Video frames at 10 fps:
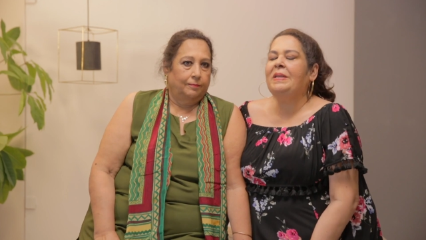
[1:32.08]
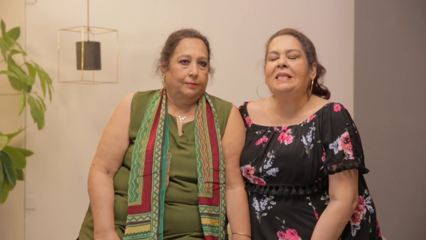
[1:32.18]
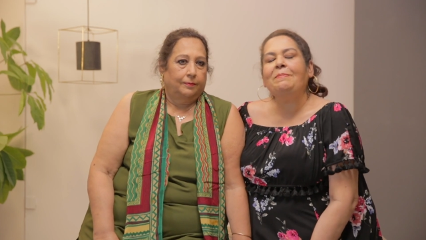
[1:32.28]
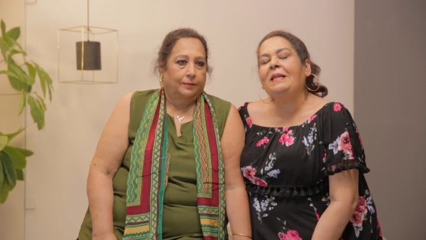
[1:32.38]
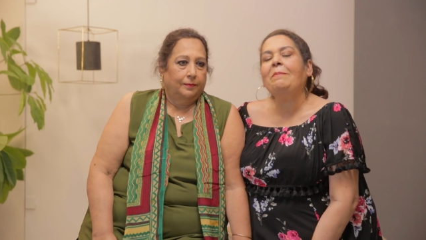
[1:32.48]

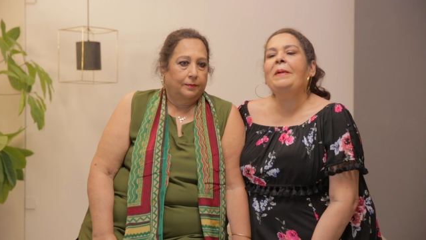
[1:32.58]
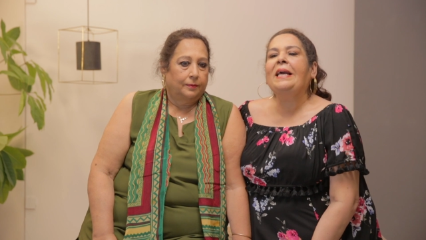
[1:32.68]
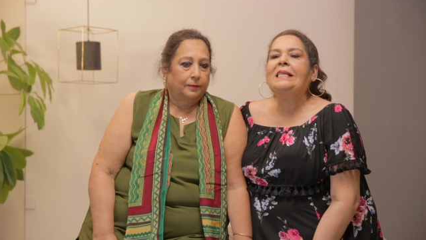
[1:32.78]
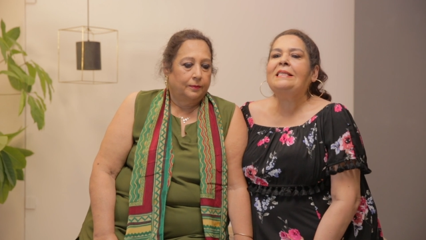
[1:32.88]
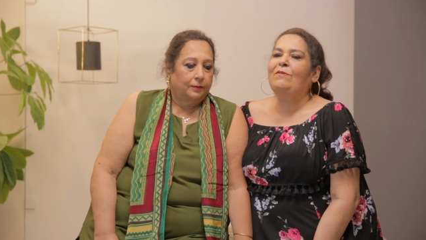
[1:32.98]
Speaker 1: She's been the
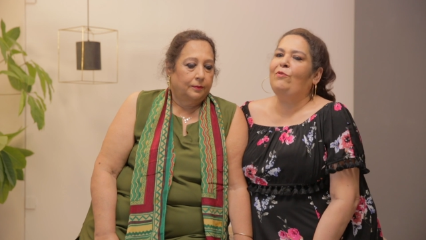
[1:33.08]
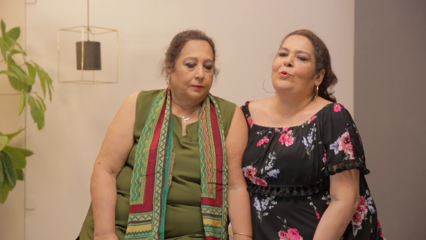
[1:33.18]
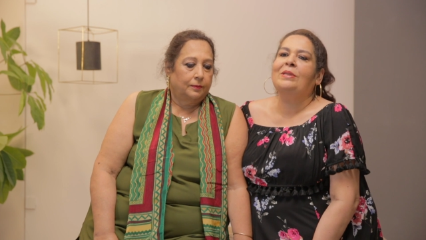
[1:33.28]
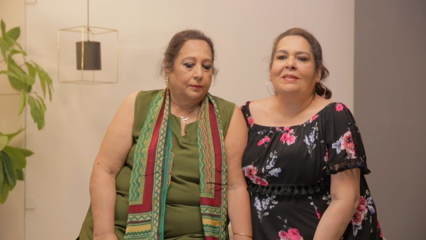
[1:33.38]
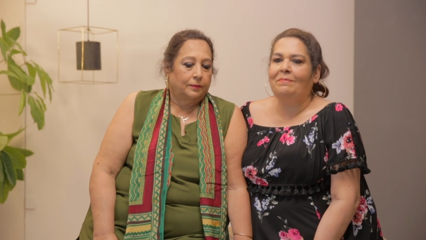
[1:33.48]
biggest
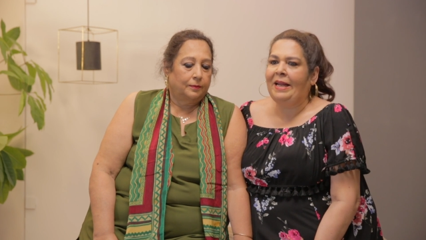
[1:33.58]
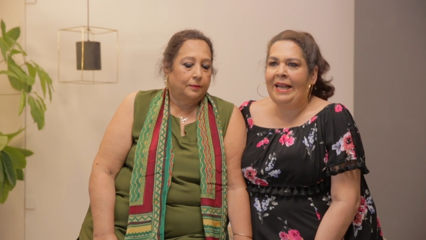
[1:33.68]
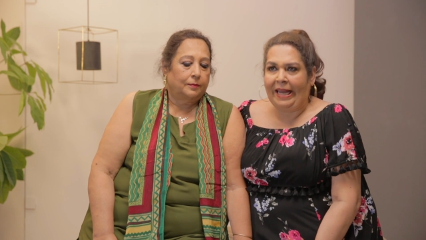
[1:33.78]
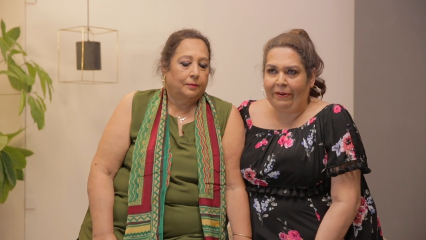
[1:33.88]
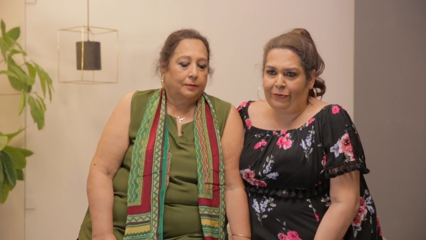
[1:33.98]
influence in my
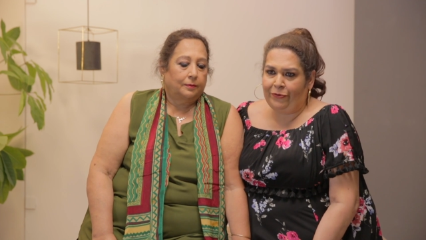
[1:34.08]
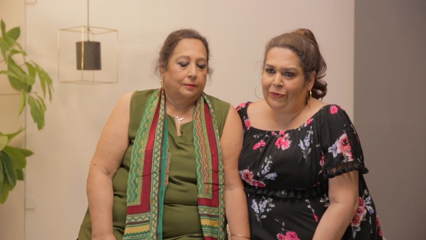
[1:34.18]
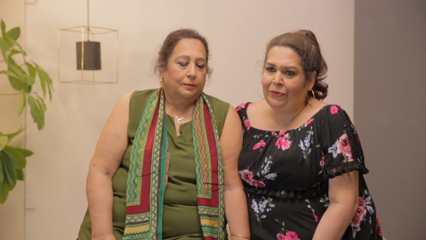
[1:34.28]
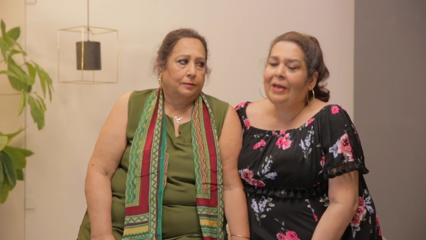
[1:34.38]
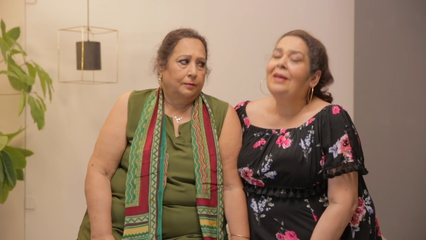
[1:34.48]
life
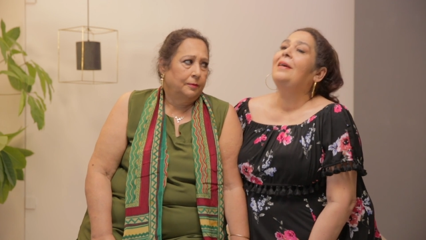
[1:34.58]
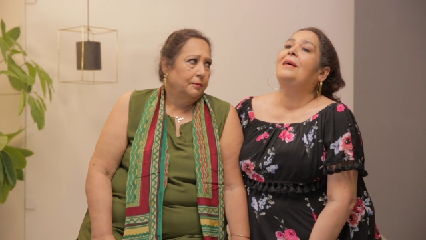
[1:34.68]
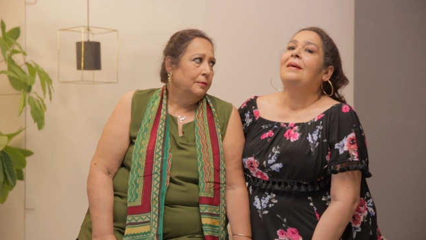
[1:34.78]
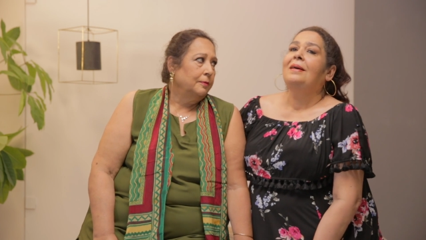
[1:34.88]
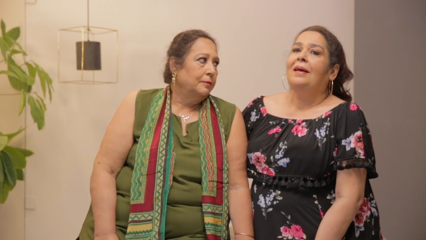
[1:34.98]

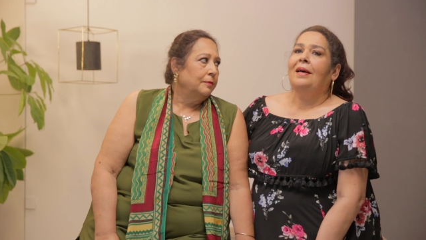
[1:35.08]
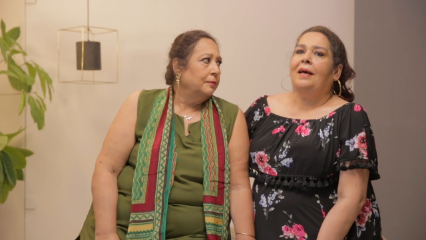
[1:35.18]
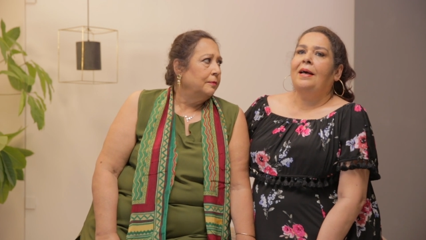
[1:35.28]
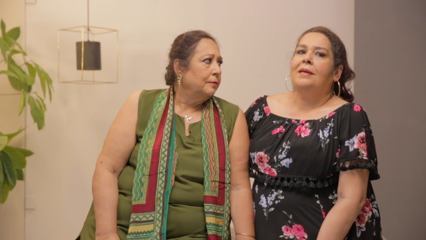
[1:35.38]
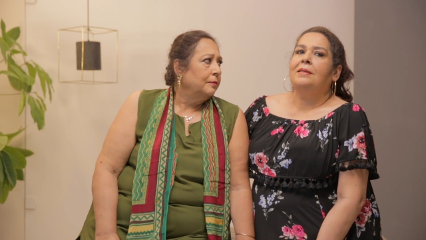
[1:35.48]

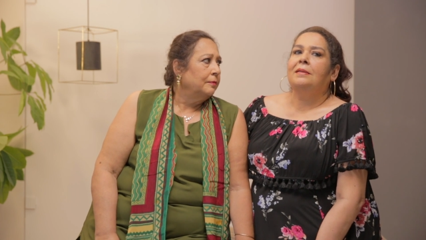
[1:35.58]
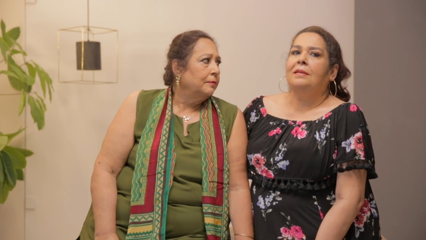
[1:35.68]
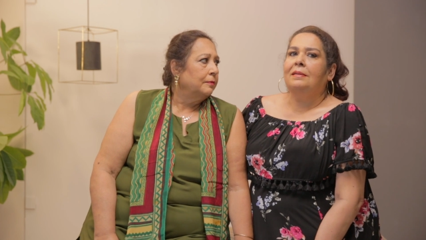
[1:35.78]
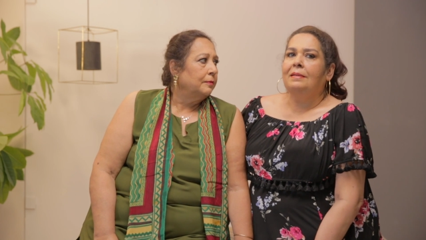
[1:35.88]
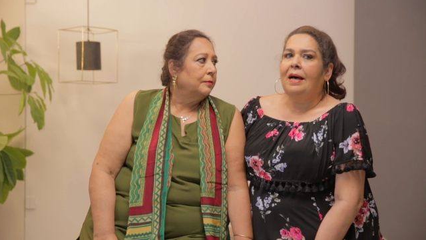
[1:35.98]

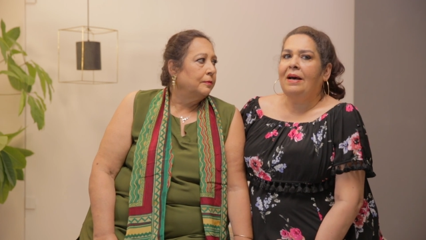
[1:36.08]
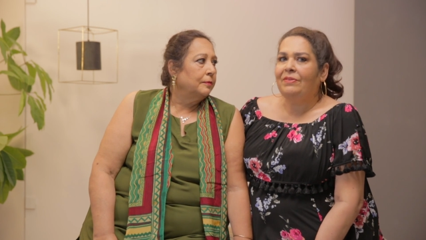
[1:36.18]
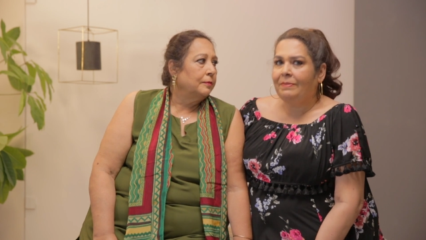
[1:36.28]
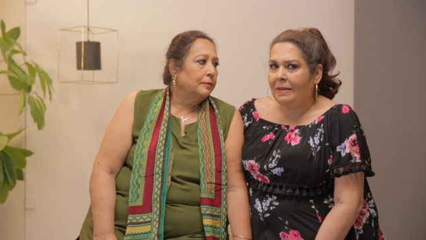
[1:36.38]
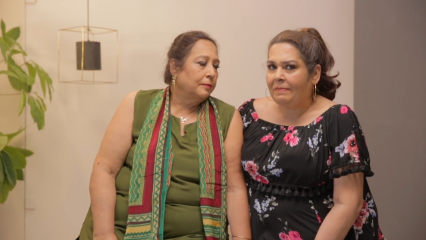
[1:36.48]
and
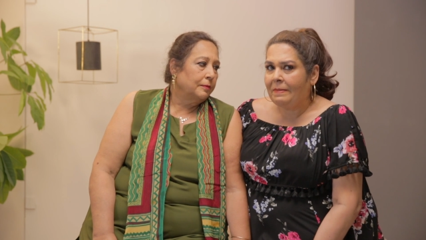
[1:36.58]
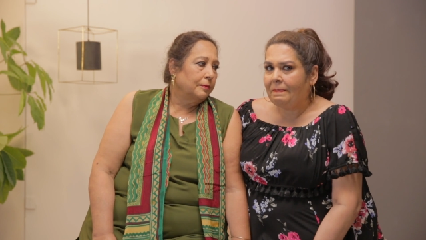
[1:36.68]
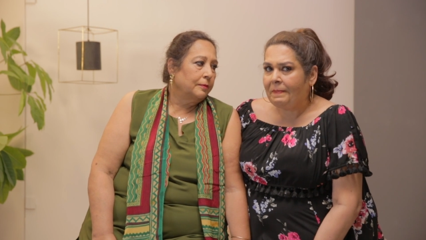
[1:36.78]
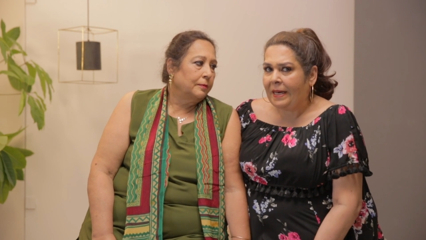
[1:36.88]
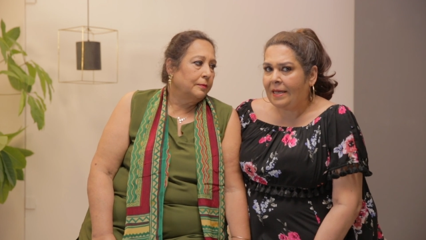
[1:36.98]
after my
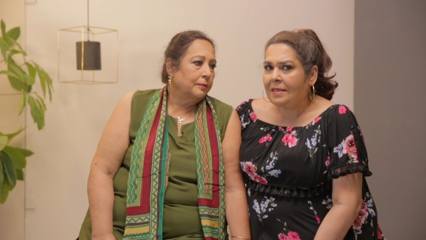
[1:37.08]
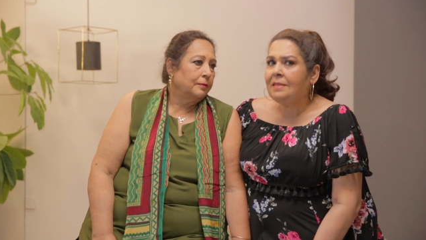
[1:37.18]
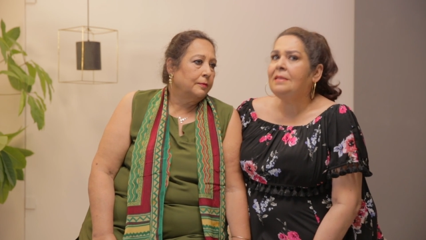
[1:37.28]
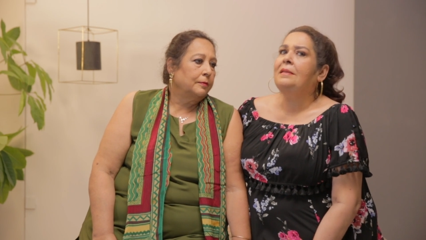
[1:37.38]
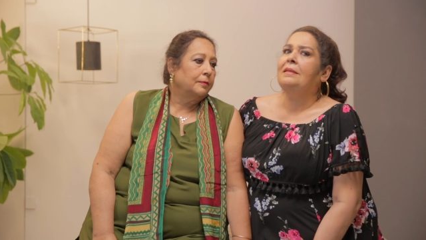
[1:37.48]
mom
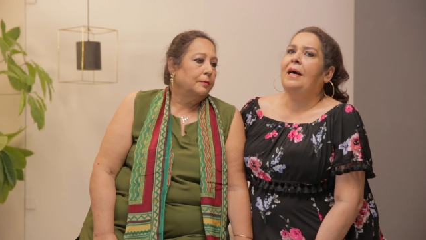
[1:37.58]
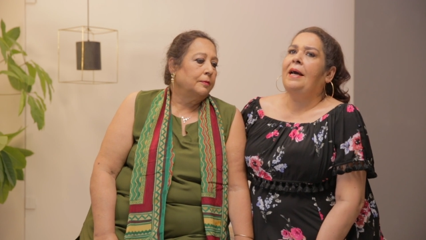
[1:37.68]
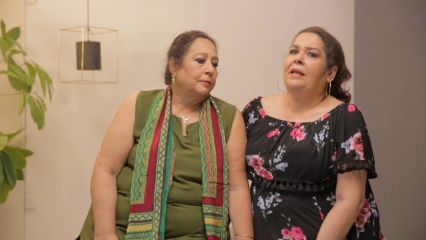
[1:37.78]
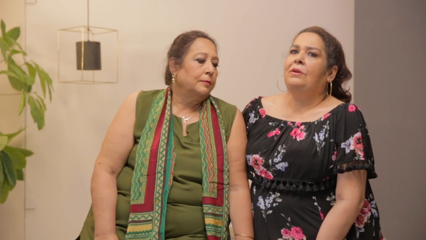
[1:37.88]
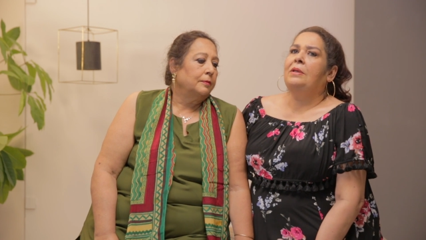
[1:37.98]
passed,
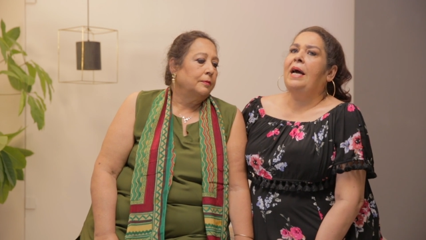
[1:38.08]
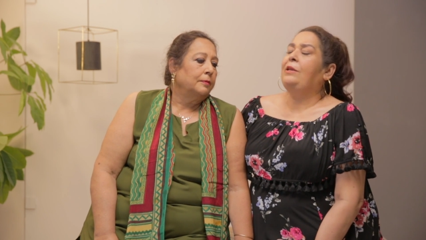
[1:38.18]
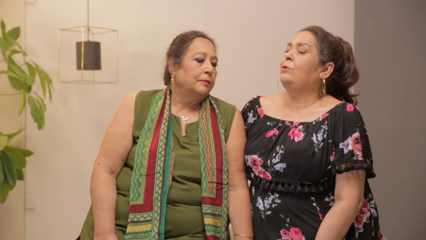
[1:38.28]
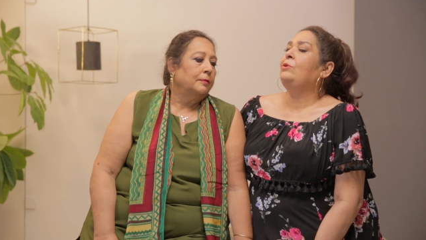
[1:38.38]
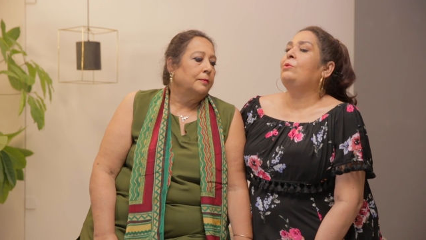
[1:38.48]
I, I
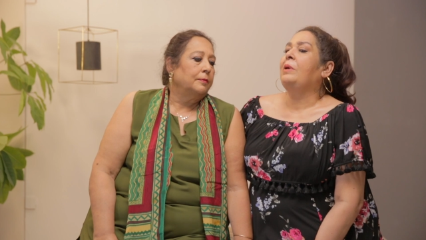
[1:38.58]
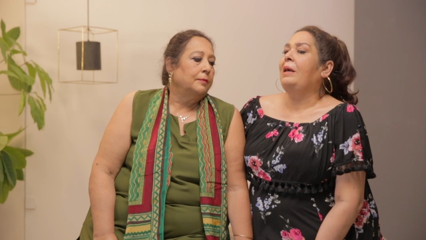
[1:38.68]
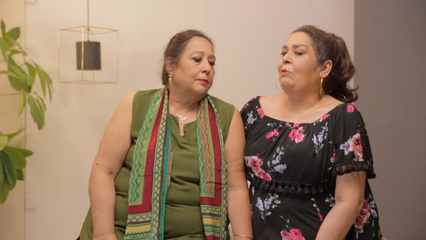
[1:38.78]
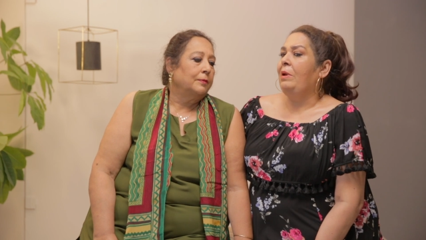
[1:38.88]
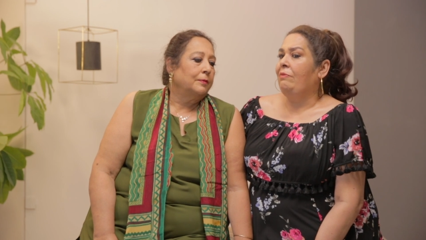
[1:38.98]
don't know what
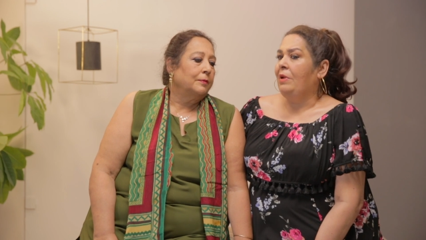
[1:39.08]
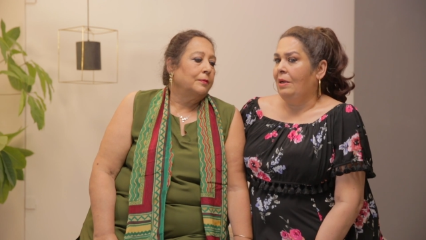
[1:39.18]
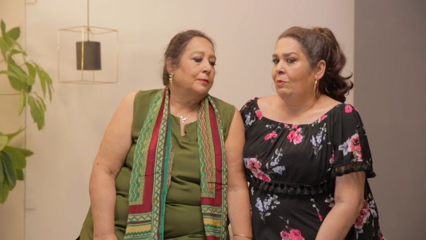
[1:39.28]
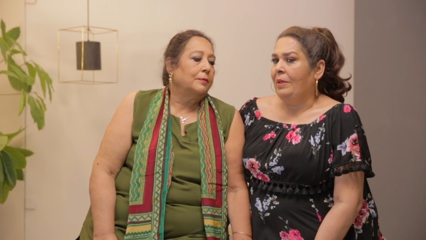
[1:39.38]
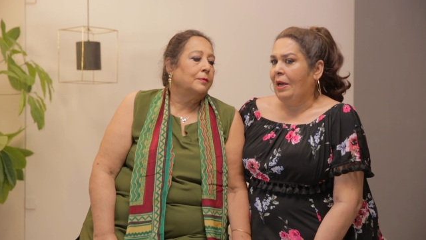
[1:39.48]
I would have
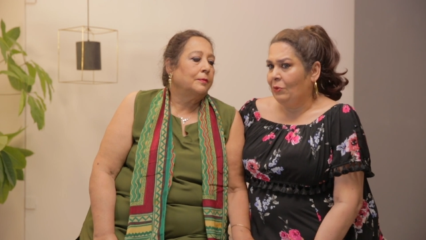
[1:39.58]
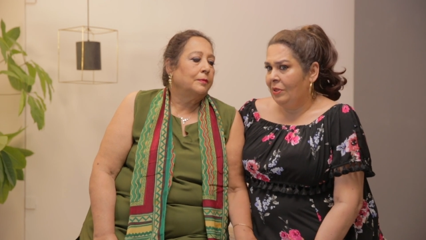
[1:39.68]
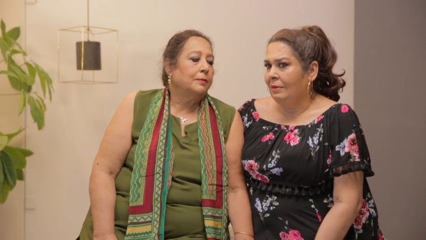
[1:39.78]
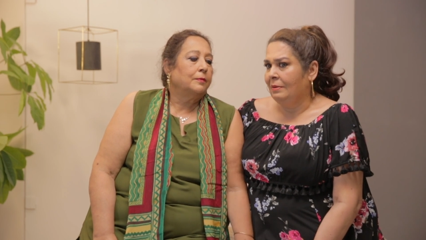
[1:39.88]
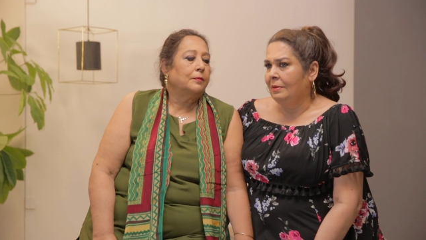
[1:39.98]
done
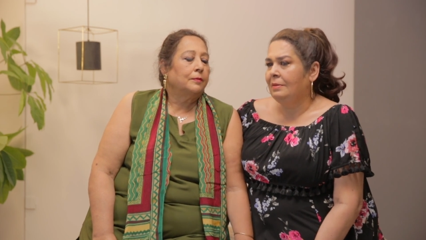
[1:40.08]
without her.